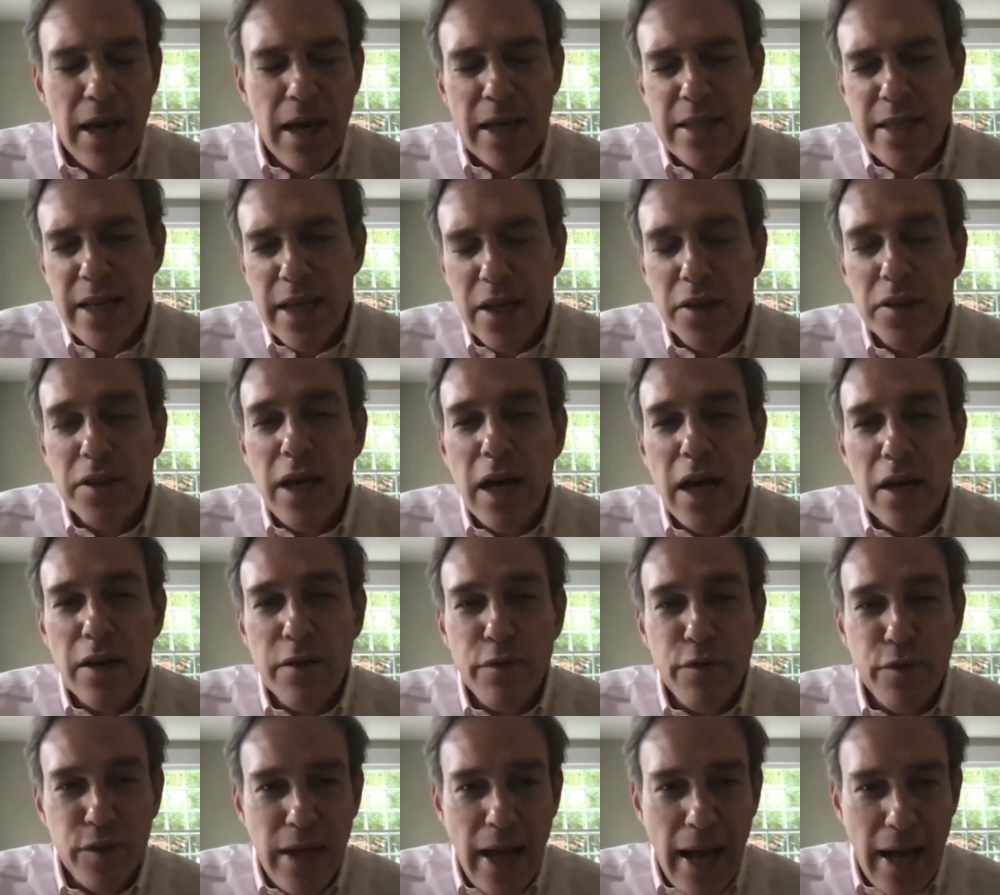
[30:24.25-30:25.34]
I take a lot of
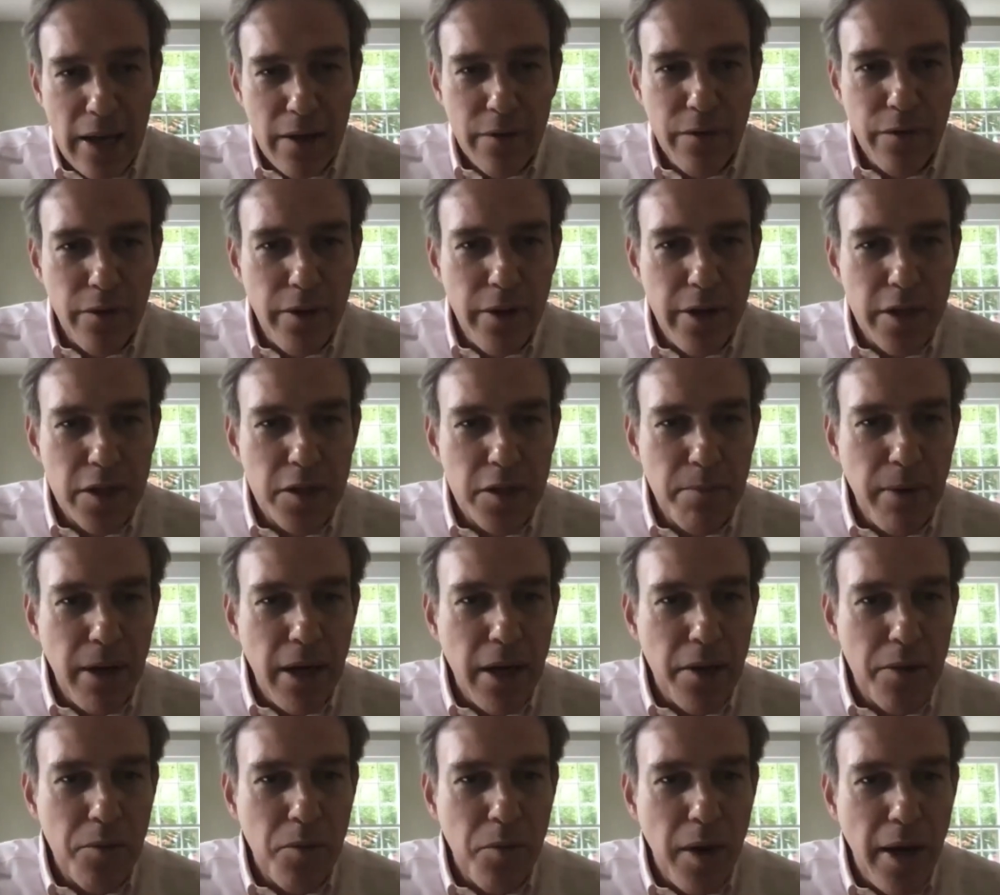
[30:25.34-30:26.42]
flack for this, by
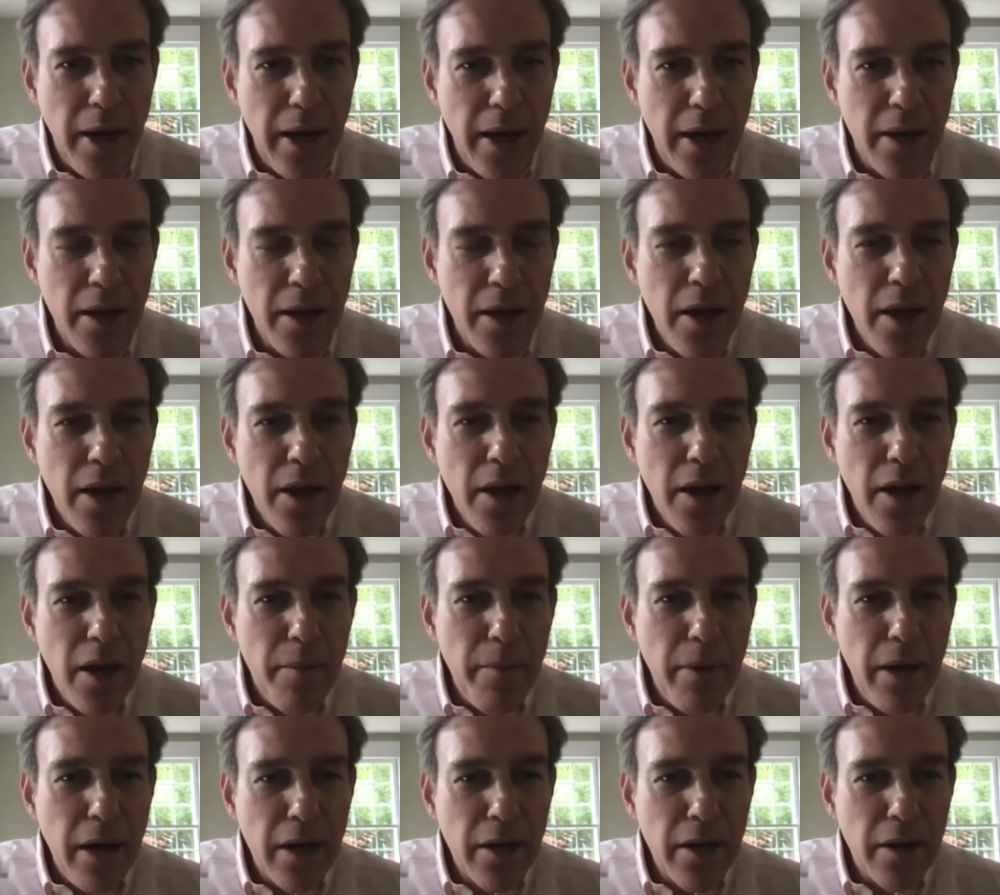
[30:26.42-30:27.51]
the way,
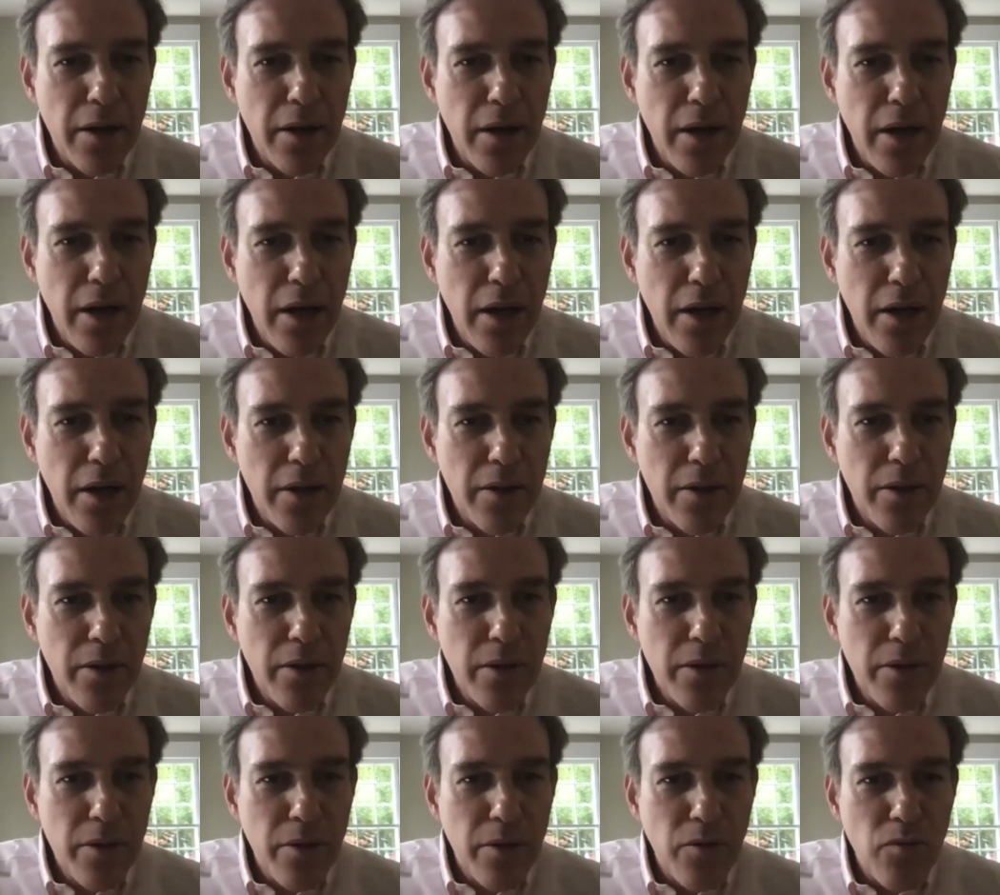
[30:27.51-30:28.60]
among
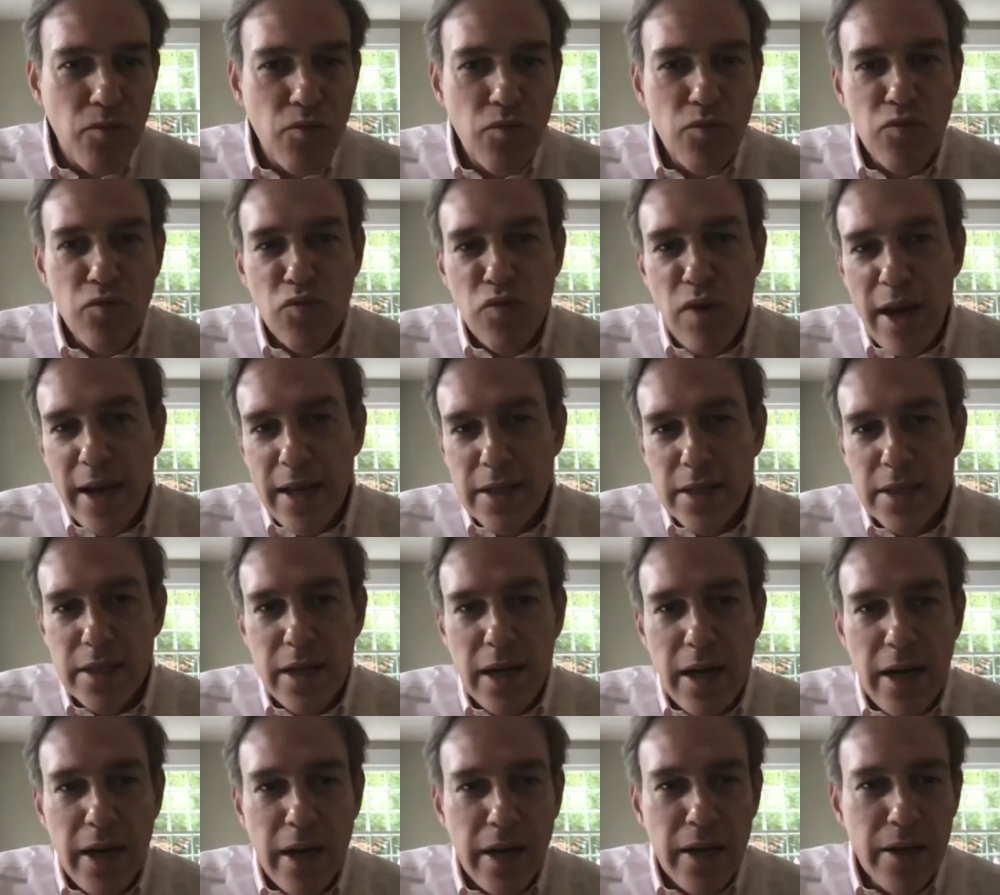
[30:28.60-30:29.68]
the right
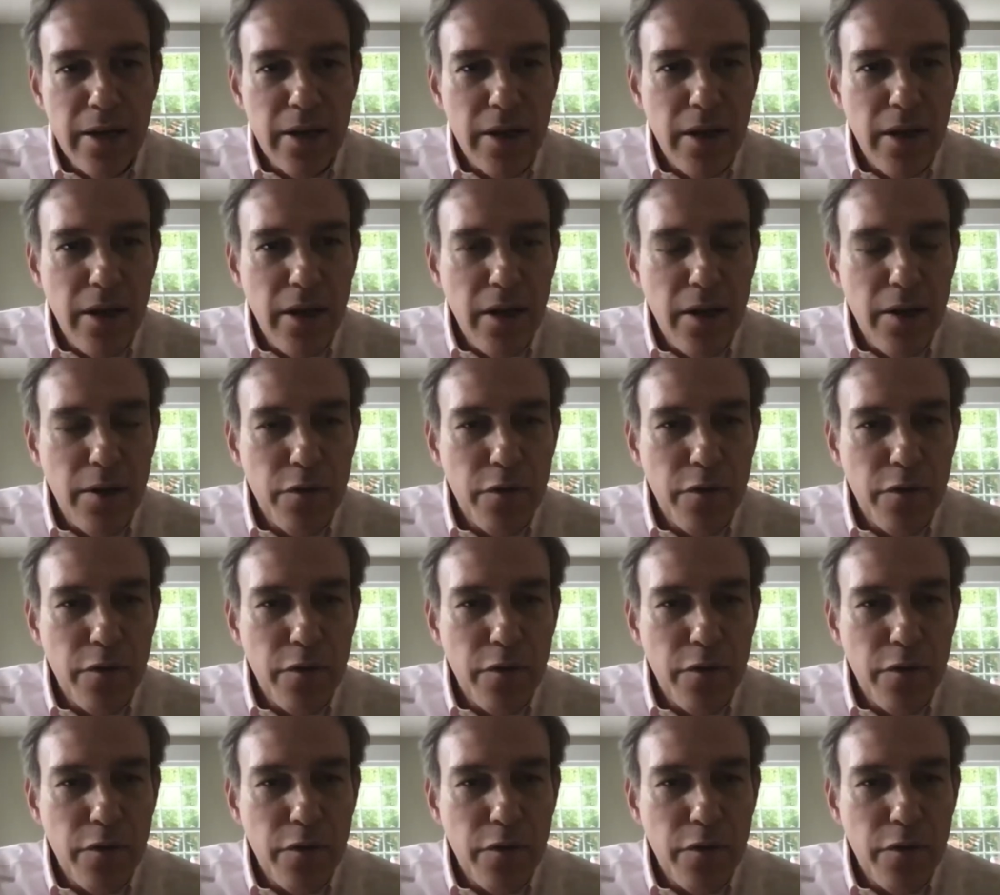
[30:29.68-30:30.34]
side of